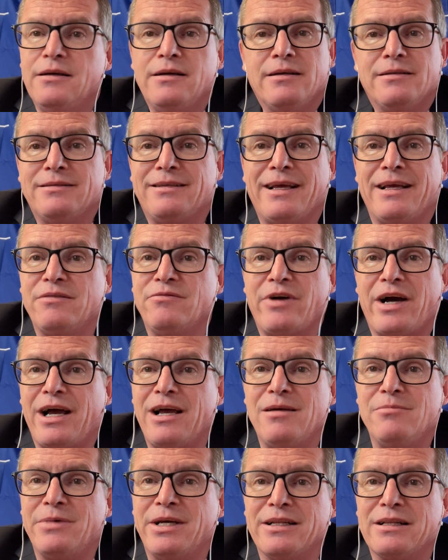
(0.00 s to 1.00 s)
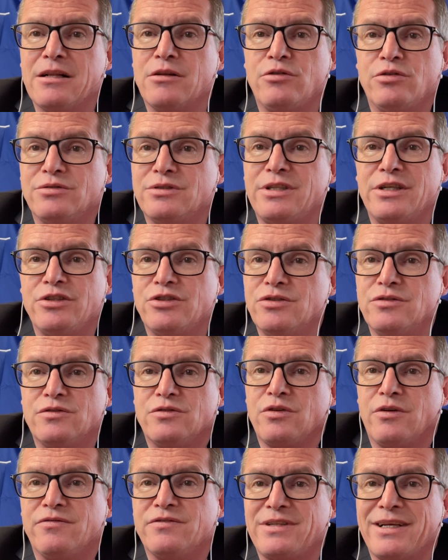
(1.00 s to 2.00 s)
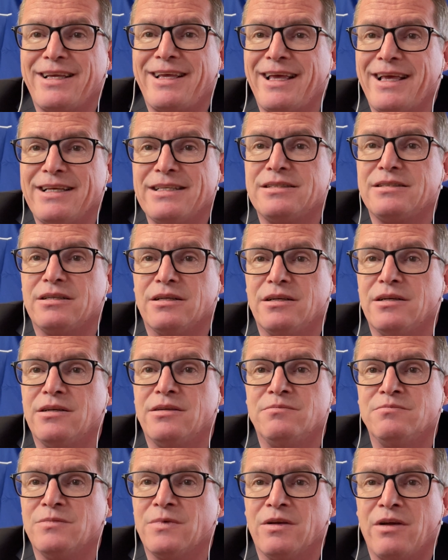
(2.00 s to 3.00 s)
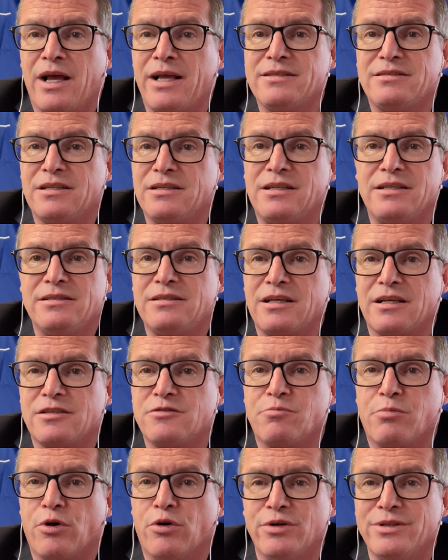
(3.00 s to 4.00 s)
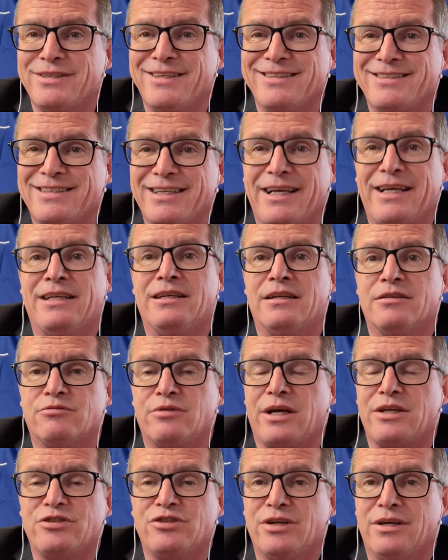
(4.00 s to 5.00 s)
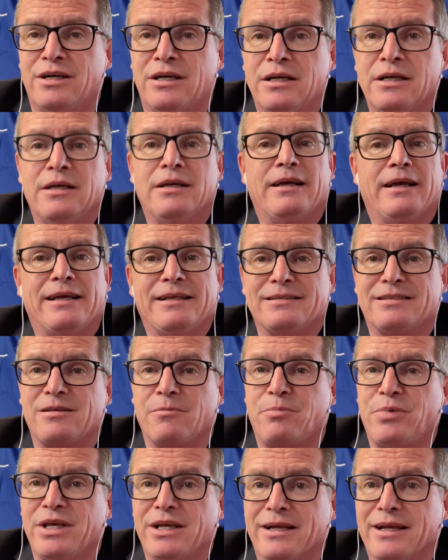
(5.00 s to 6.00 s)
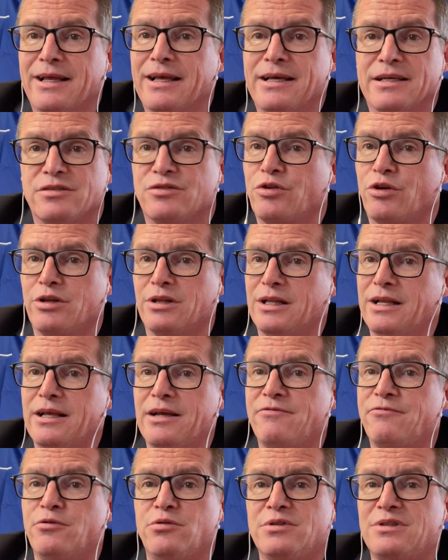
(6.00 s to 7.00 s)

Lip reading: And the environmental conditions of the gas as it is exploited in Russia, in Siberia, is certainly a full